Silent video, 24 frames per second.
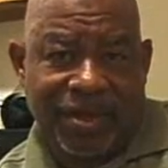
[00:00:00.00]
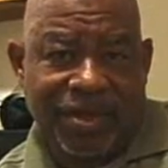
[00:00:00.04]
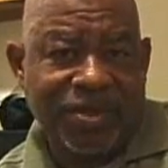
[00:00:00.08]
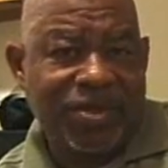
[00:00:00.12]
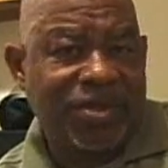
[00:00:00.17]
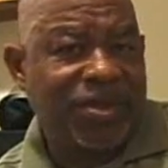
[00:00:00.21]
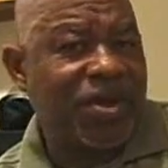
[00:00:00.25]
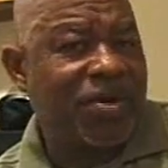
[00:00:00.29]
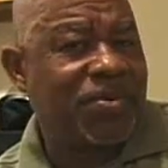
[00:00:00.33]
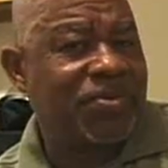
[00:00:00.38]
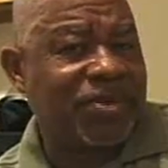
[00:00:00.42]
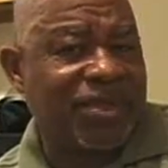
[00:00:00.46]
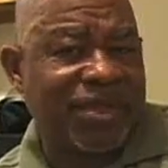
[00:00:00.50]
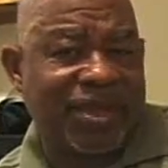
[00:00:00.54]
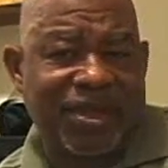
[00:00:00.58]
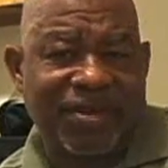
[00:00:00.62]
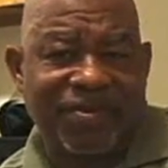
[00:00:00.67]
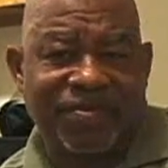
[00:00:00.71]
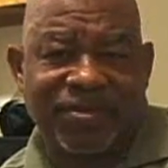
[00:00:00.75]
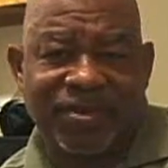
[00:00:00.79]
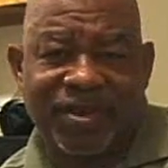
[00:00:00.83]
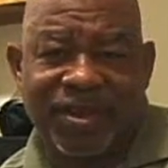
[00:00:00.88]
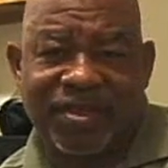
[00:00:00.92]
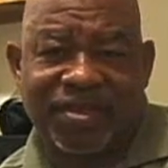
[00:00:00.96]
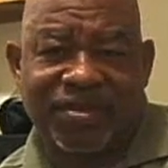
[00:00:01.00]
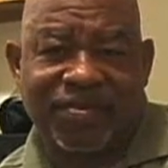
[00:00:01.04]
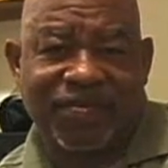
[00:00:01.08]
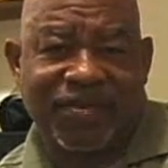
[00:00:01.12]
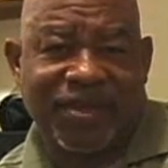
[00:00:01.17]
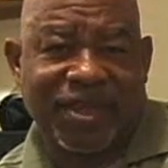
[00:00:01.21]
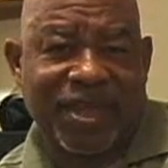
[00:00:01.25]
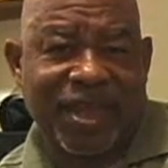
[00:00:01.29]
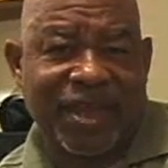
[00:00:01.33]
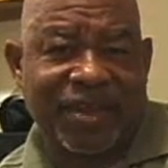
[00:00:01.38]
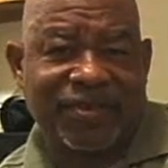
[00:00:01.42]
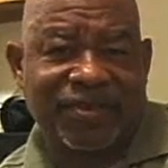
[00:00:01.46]
Don't give
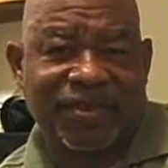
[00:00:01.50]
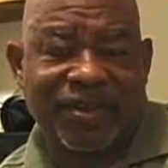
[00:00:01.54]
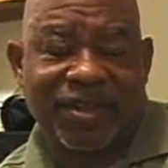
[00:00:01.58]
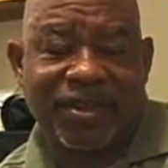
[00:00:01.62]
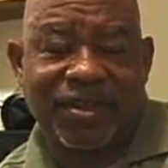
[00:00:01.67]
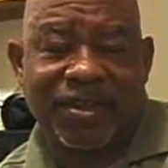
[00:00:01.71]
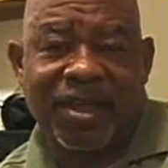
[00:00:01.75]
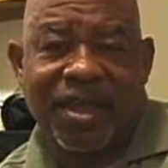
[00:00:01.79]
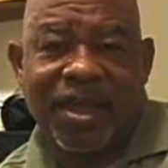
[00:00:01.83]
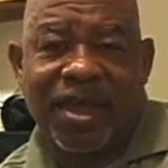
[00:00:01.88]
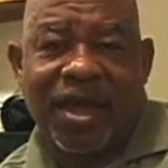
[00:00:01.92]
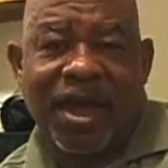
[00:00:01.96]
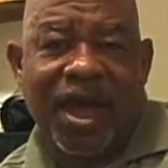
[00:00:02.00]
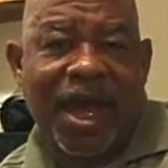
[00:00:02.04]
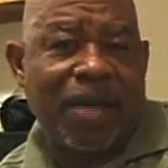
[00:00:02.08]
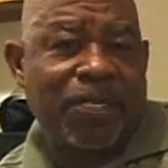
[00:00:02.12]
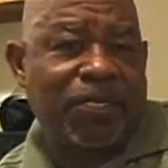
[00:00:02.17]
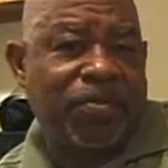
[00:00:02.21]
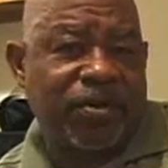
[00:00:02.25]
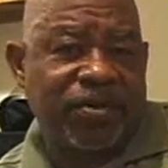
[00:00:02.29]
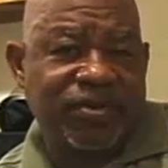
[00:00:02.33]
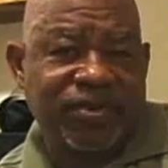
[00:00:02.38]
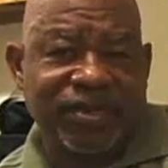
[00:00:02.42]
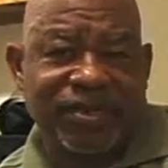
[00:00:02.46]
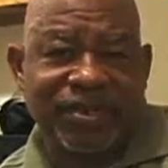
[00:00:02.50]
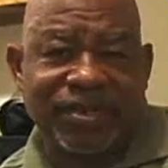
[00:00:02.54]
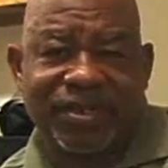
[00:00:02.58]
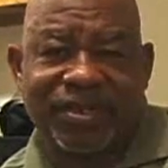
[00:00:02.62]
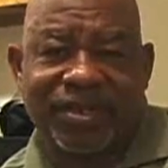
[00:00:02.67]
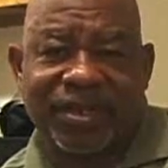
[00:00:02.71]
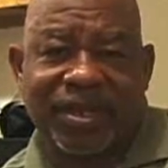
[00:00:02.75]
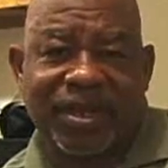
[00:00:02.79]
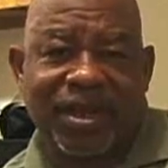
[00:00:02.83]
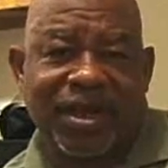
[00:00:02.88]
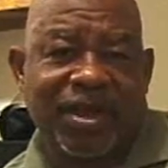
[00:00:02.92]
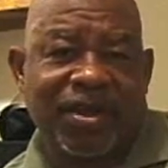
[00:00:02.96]
justification, I purchased the
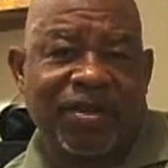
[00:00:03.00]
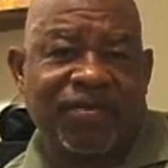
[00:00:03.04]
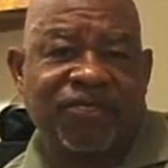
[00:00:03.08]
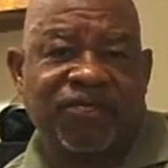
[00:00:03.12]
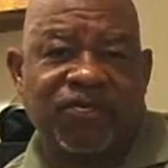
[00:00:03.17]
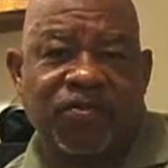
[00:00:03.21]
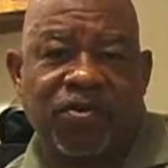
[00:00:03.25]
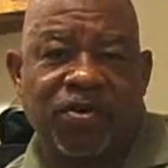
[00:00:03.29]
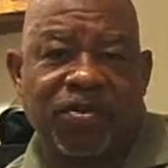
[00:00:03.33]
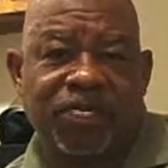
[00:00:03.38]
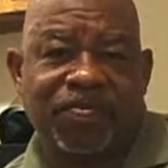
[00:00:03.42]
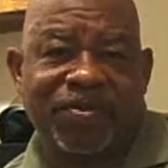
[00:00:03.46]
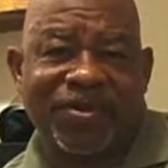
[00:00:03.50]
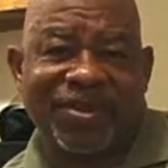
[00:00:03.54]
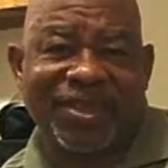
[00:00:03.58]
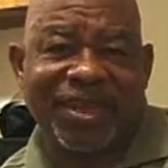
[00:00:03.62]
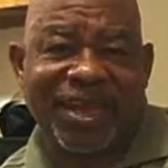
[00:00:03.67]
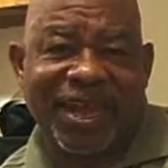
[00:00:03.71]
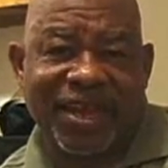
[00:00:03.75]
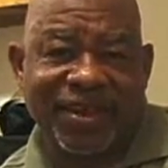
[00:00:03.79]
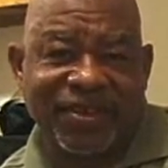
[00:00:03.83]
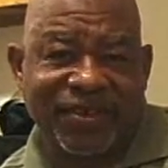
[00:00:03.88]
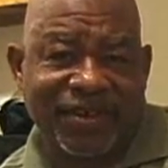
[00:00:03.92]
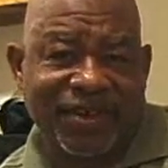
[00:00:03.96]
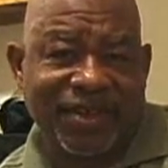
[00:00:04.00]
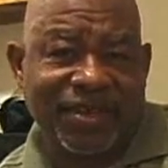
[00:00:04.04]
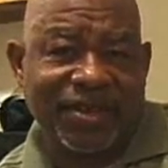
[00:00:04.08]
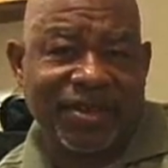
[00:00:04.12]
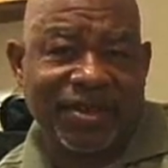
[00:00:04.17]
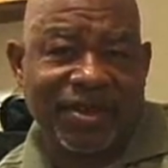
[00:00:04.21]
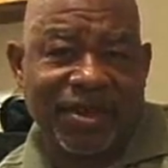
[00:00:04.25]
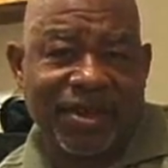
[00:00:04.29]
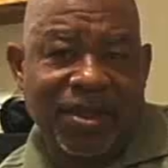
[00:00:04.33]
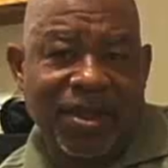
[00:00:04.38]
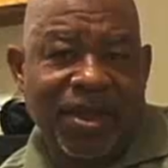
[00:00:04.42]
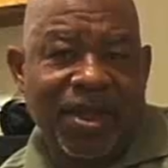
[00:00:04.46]
gun for protection,
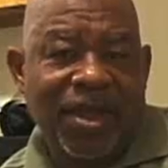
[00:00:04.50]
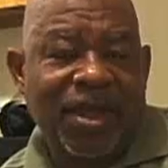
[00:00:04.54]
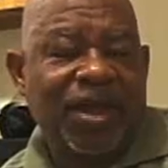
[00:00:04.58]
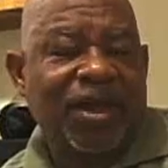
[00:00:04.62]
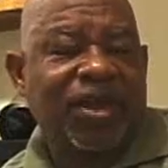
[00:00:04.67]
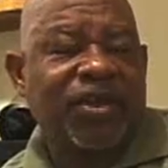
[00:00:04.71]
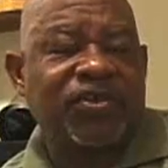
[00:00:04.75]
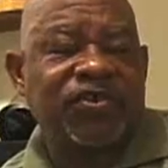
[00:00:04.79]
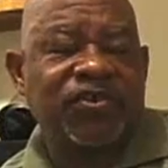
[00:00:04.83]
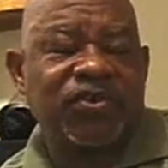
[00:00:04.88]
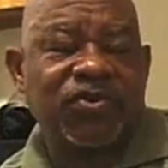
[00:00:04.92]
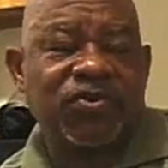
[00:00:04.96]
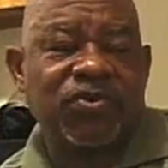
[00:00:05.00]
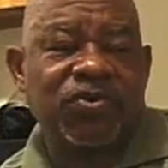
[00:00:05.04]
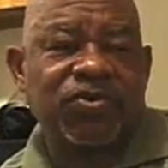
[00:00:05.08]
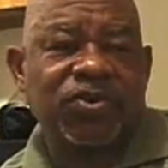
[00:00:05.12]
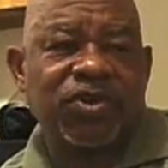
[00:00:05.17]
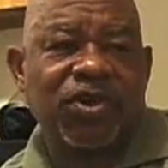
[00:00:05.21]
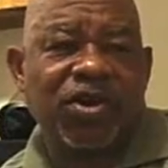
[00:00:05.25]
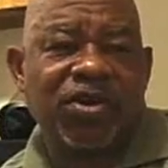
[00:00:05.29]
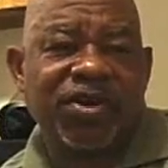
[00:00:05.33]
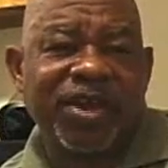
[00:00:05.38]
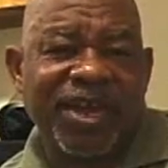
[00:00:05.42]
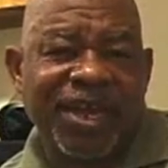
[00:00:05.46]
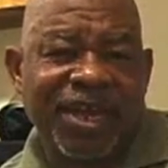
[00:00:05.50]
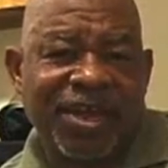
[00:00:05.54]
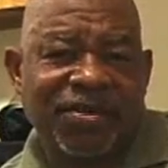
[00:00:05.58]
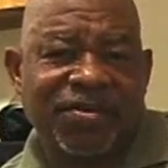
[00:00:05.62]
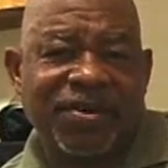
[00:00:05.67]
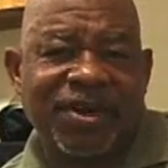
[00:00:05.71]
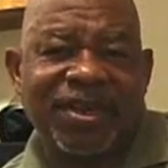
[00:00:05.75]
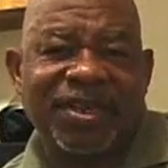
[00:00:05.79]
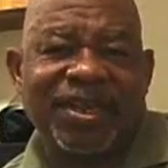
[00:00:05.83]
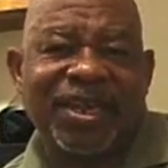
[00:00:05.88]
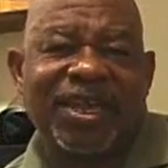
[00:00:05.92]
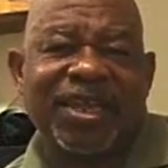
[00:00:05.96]
because your
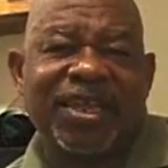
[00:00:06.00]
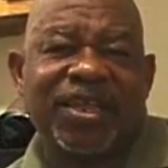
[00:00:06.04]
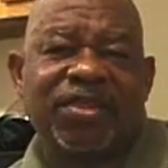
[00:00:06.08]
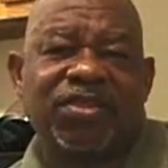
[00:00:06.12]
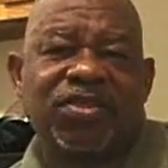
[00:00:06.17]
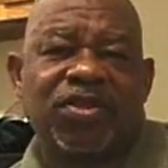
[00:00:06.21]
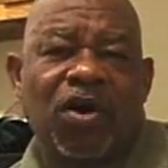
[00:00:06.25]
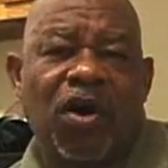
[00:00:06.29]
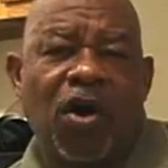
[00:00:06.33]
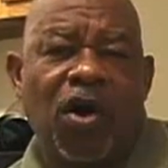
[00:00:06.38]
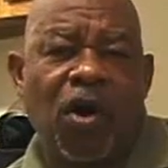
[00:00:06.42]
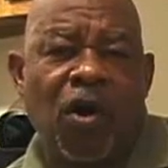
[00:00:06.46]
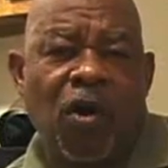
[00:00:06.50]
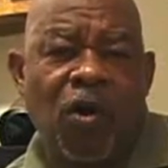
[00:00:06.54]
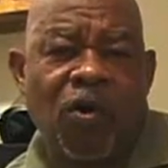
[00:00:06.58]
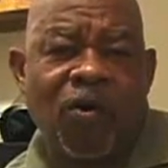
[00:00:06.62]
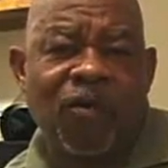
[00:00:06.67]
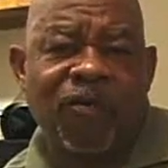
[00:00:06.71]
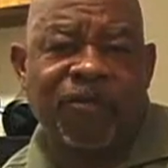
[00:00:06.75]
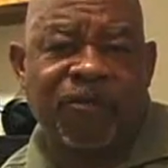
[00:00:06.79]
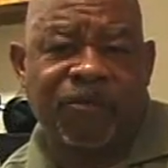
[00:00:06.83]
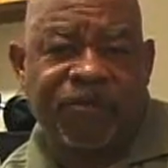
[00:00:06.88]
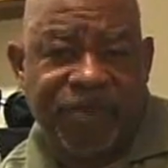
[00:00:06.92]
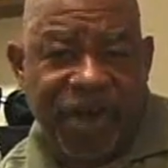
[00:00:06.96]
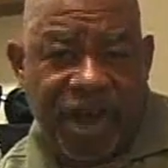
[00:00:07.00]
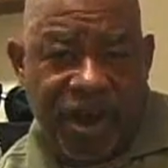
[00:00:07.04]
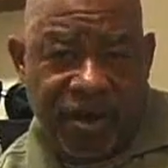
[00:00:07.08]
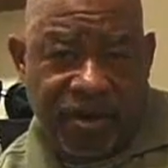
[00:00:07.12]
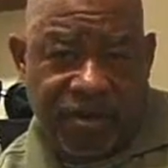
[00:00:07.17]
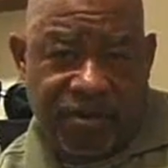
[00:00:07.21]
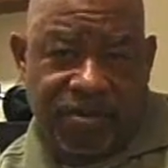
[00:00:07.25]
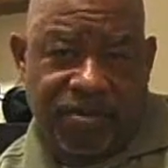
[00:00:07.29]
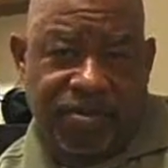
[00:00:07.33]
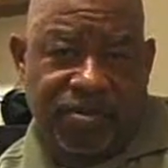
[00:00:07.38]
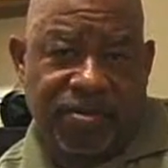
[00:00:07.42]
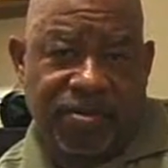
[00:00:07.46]
hearing is
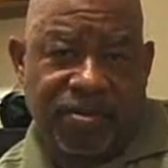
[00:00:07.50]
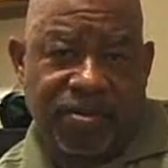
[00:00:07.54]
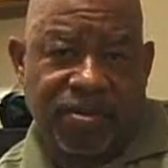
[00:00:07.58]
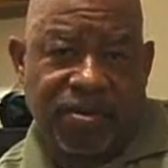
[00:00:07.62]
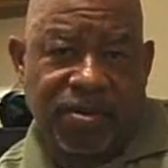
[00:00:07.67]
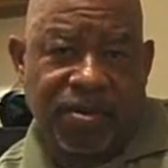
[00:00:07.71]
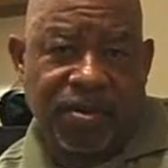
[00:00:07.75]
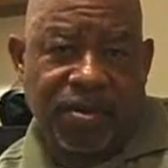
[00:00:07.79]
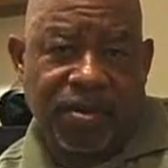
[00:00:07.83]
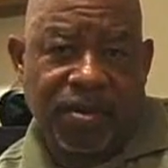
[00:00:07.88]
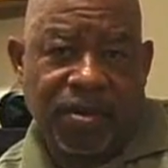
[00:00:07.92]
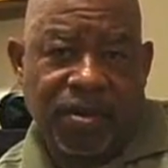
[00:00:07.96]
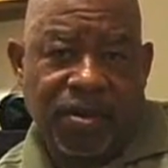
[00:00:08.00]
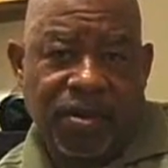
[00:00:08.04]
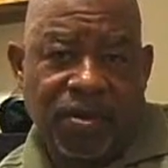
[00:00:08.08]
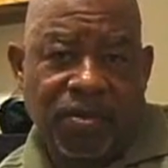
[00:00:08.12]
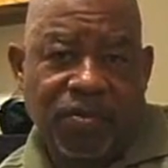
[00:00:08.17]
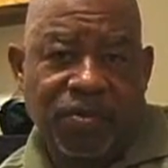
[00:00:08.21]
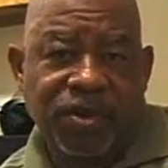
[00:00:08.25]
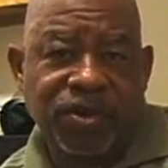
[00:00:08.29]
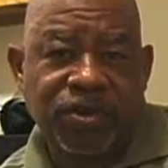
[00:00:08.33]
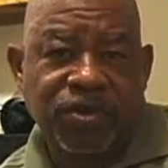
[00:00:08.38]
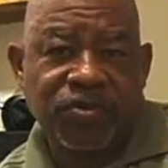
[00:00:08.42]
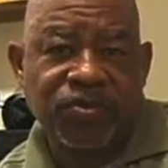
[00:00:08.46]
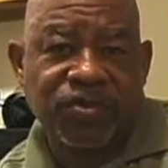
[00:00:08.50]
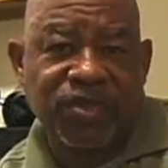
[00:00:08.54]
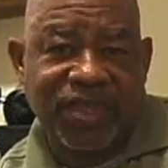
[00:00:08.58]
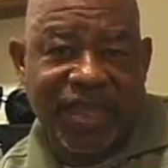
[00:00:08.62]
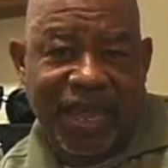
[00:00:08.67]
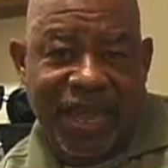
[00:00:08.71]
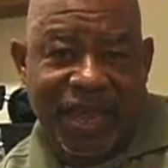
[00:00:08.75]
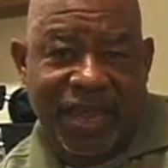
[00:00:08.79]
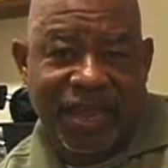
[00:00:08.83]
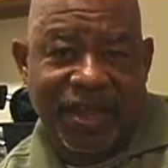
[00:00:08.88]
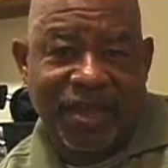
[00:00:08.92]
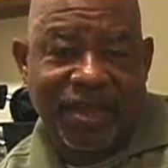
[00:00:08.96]
over when you
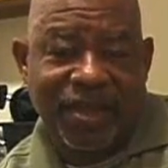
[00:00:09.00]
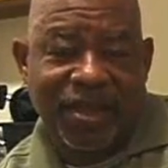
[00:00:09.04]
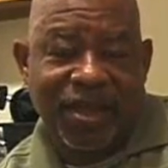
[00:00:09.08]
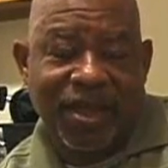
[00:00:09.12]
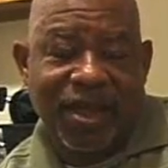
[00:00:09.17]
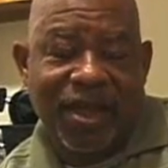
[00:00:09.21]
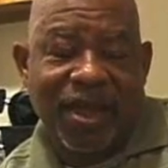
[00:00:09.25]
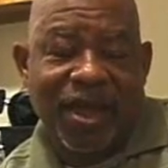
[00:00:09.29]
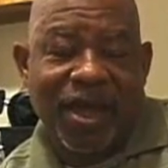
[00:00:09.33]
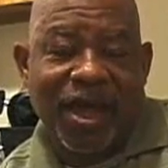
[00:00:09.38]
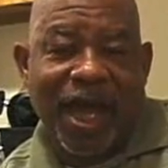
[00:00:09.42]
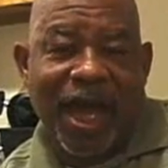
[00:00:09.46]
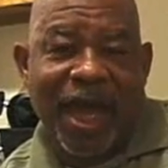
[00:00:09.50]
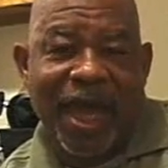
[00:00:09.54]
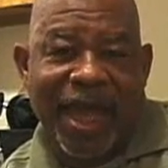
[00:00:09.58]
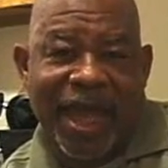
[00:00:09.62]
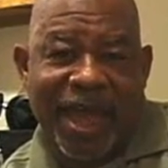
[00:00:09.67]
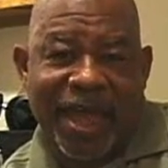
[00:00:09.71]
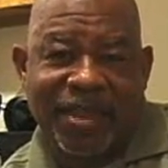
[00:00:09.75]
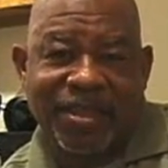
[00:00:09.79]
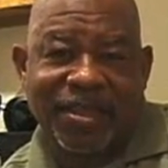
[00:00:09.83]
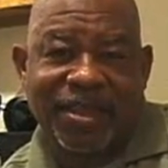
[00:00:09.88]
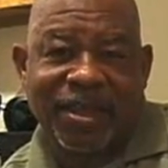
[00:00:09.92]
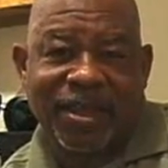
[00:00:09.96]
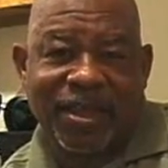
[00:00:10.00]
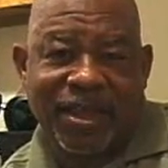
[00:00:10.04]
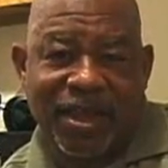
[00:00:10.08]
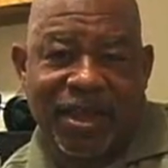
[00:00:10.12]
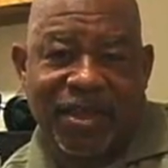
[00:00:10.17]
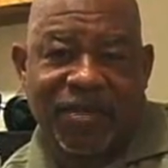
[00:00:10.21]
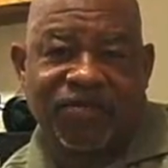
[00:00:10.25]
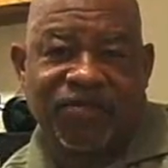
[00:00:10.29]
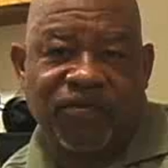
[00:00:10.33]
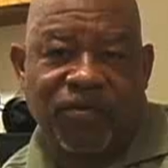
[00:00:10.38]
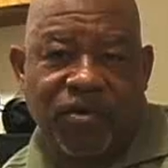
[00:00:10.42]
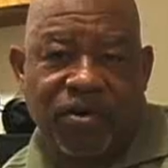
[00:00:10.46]
say, I had the
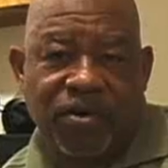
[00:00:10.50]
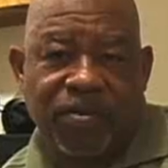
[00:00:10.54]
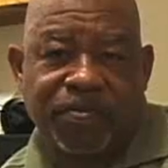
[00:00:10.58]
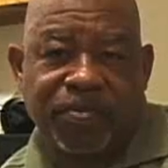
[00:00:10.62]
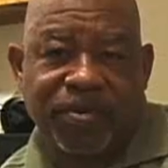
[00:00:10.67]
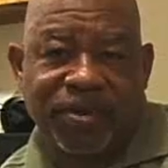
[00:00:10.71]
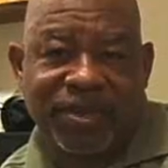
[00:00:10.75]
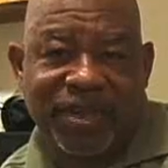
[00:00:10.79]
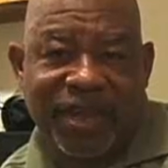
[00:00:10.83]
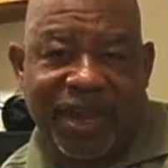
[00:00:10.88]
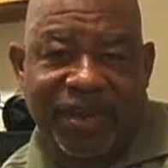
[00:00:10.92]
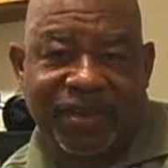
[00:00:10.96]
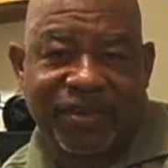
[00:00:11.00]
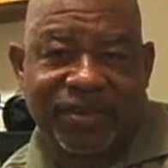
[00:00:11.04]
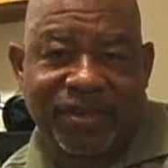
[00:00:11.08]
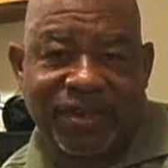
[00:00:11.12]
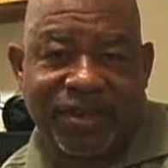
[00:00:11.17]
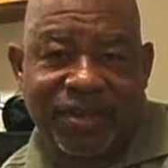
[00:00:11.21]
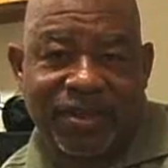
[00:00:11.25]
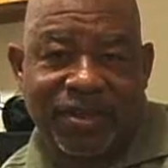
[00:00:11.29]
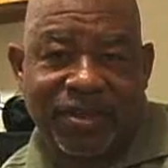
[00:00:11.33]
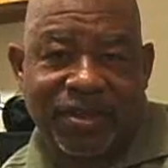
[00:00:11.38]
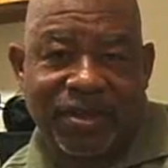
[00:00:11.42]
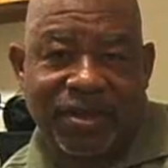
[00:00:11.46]
gun for protection.